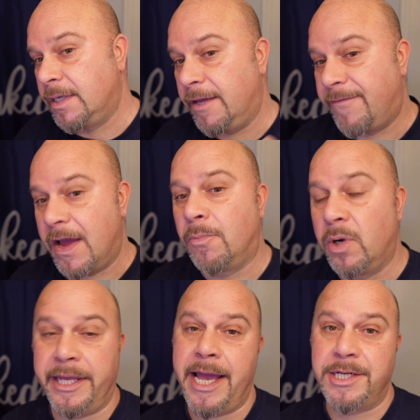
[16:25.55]
If I'm
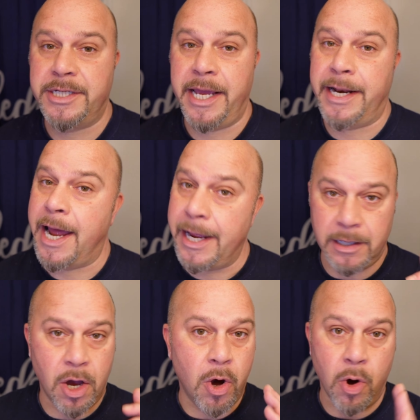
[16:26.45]
really agitated, I
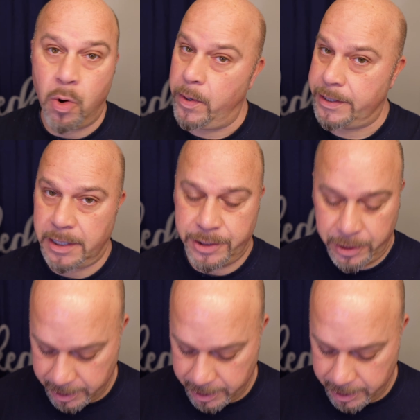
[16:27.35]
always let you